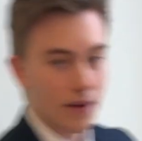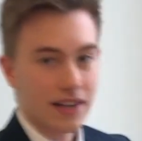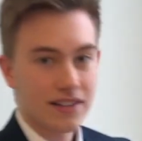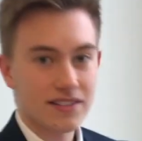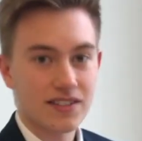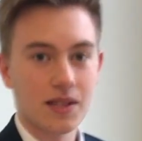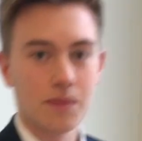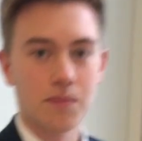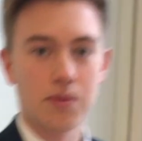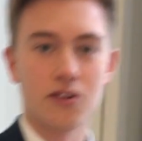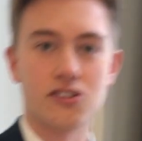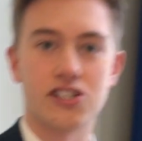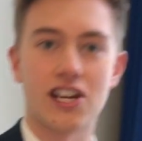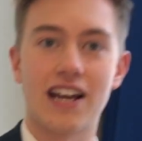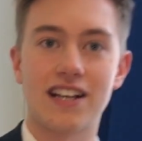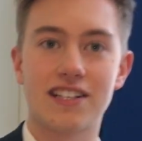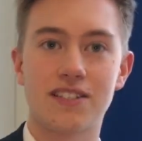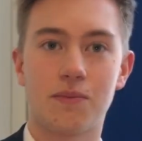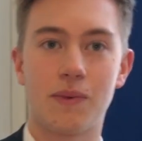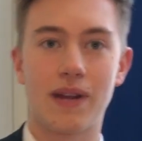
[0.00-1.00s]
into the
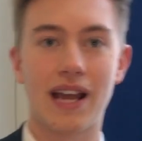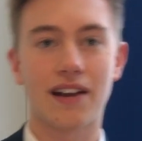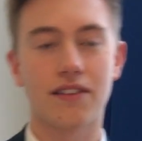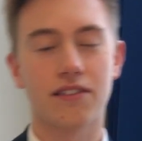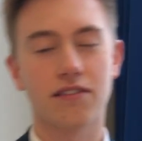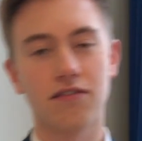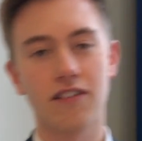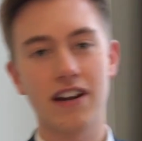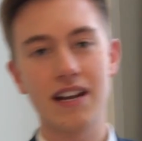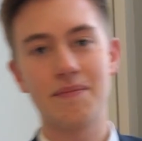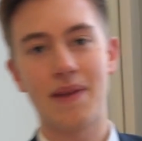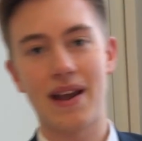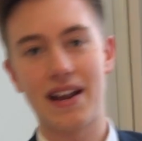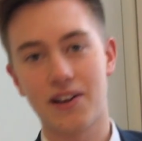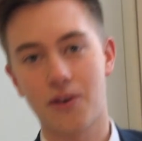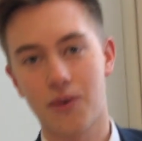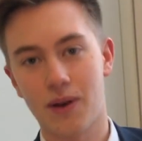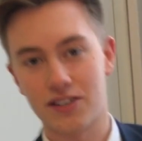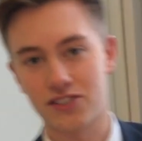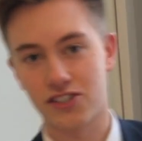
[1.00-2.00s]
project, we had three
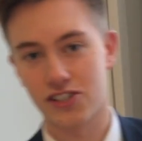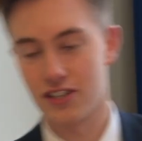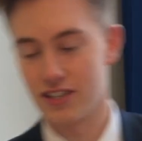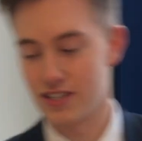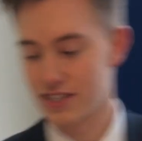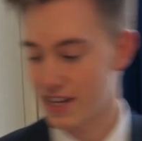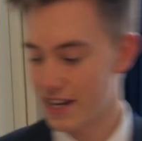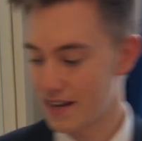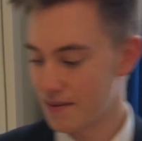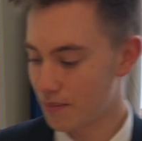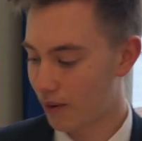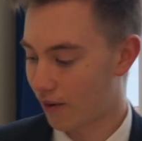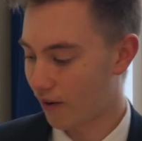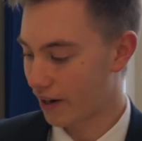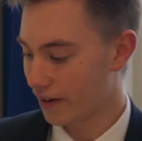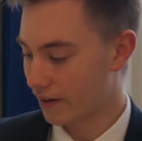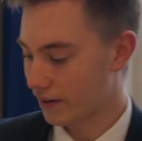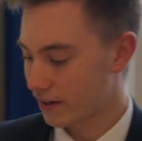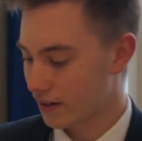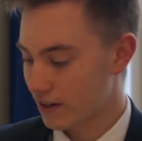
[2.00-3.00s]
main questions in
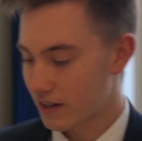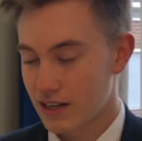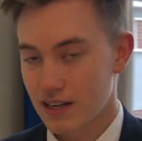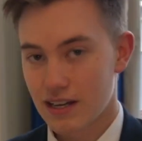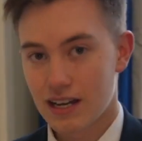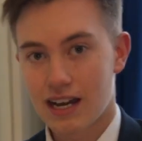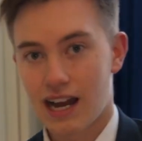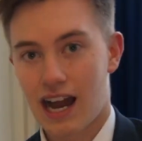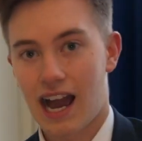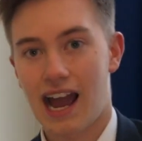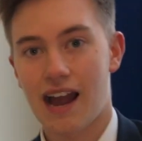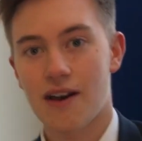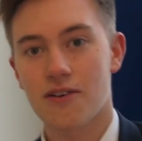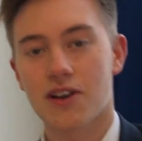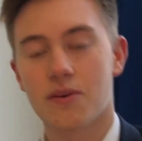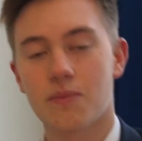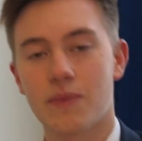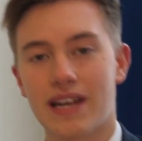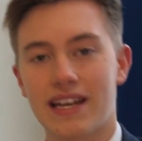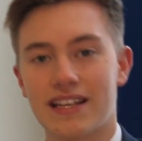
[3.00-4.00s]
mind. How
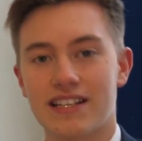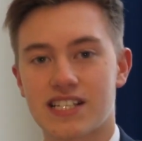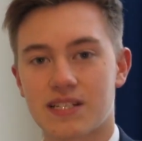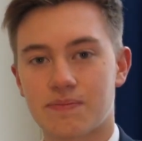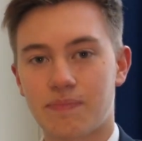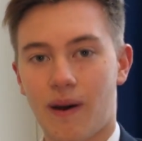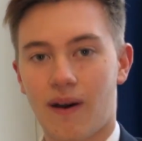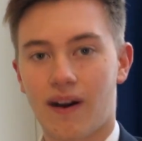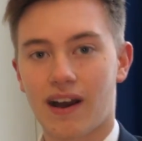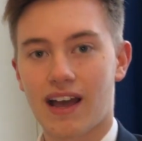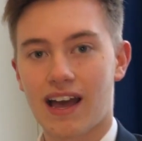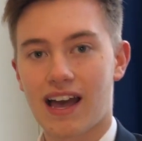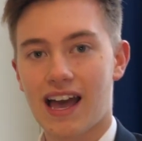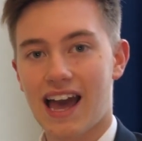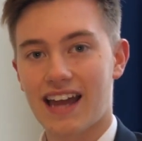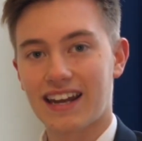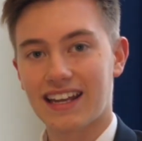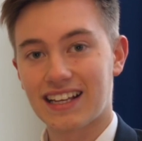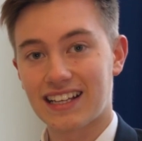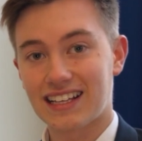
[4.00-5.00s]
can we
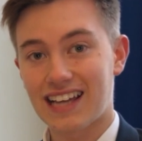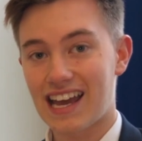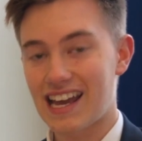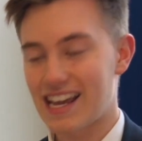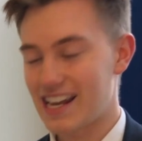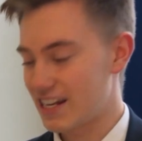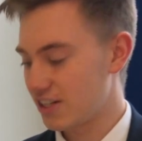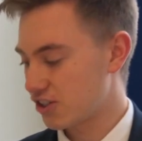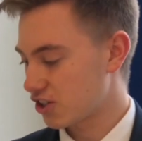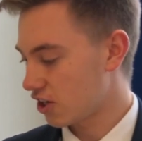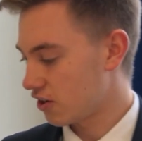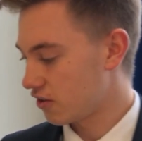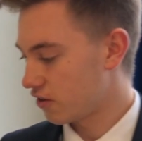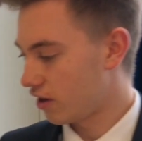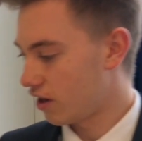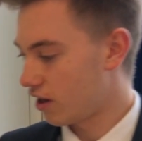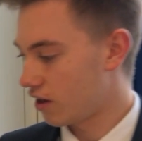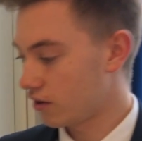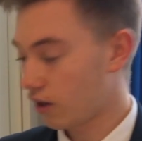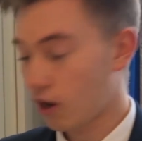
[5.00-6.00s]
inspire and engage
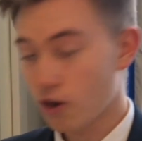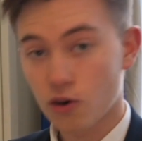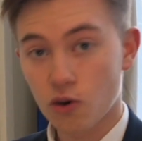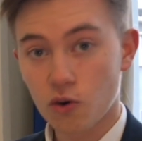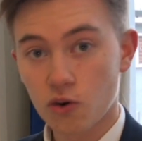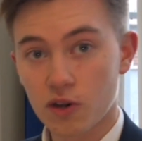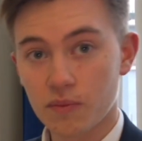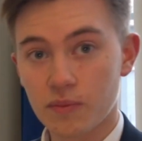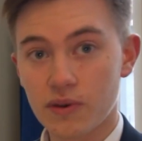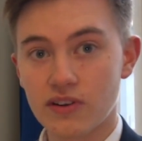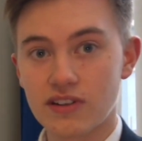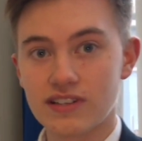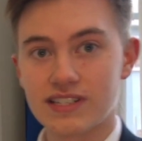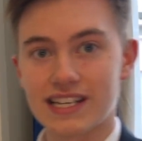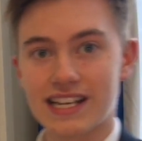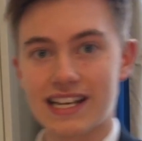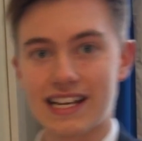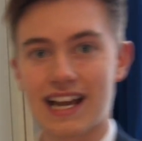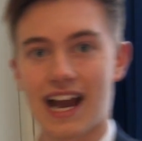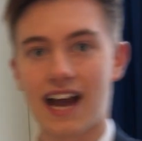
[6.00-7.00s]
the local
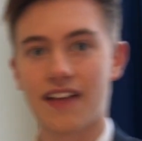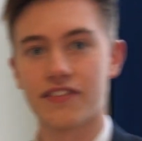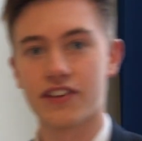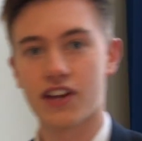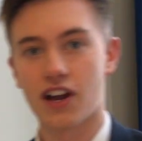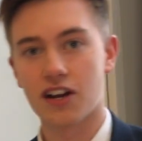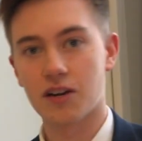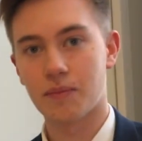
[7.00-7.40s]
community and the young